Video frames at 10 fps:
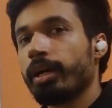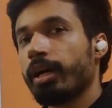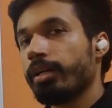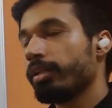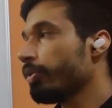
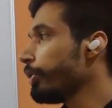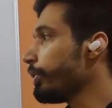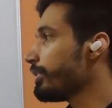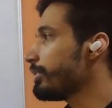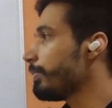I am going to
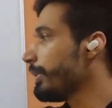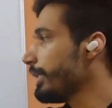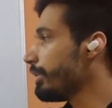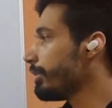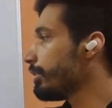
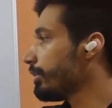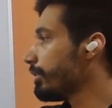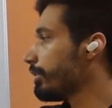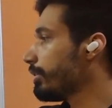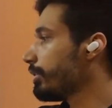explain
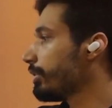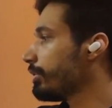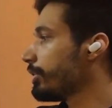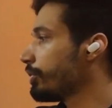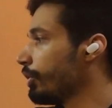
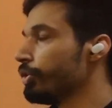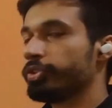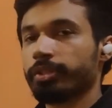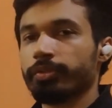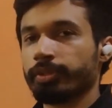the
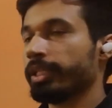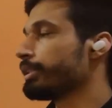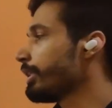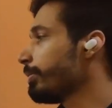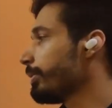solution with the
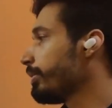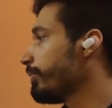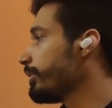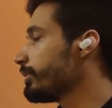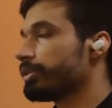example
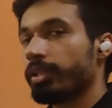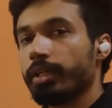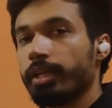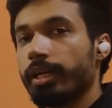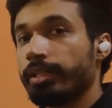first,
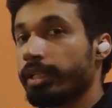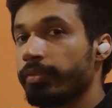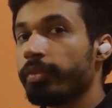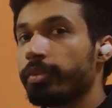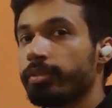and
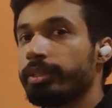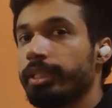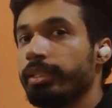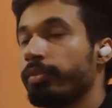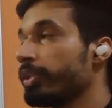then we will
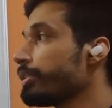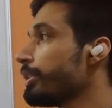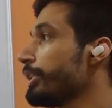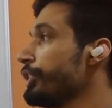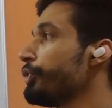see what is
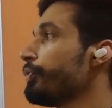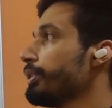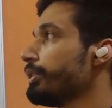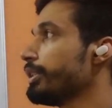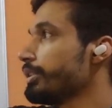the issue
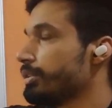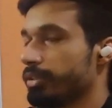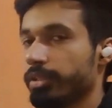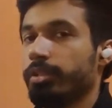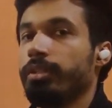with this
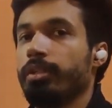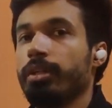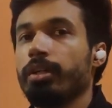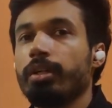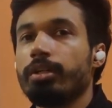
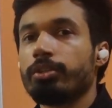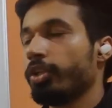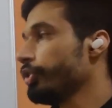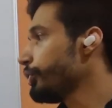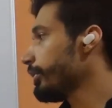
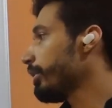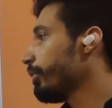solution.